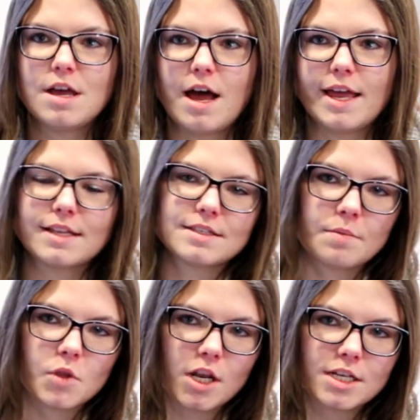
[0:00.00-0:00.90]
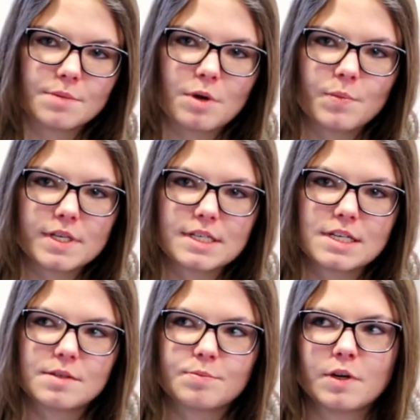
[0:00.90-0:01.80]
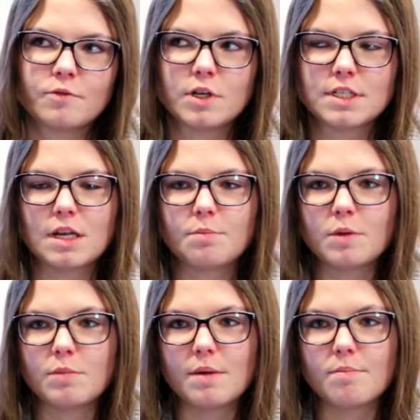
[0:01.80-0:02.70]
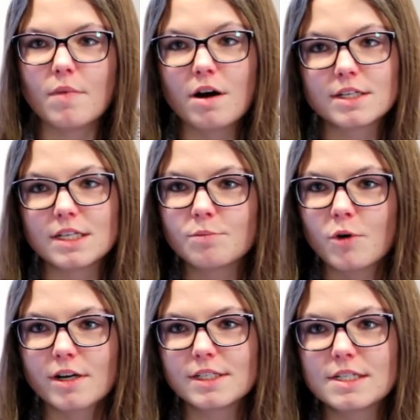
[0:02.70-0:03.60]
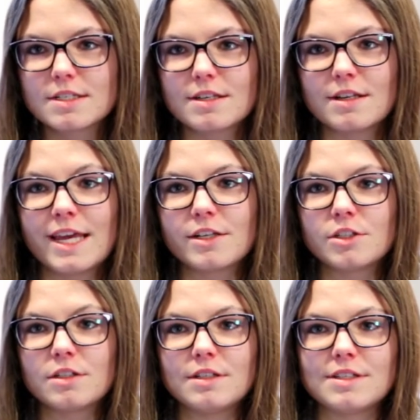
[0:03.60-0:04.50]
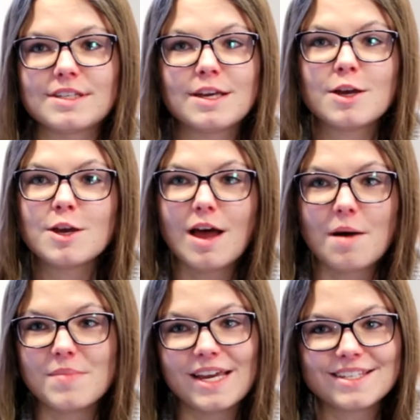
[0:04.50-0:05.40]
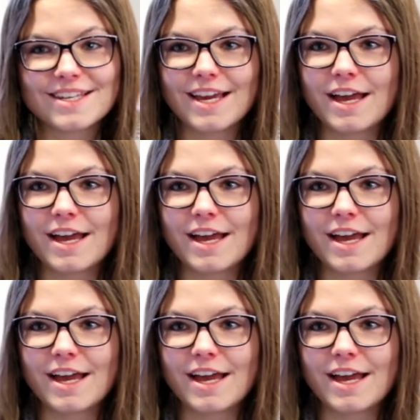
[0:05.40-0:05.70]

I had some knowledge about business, but for example, my marketing practice lecture is amazing.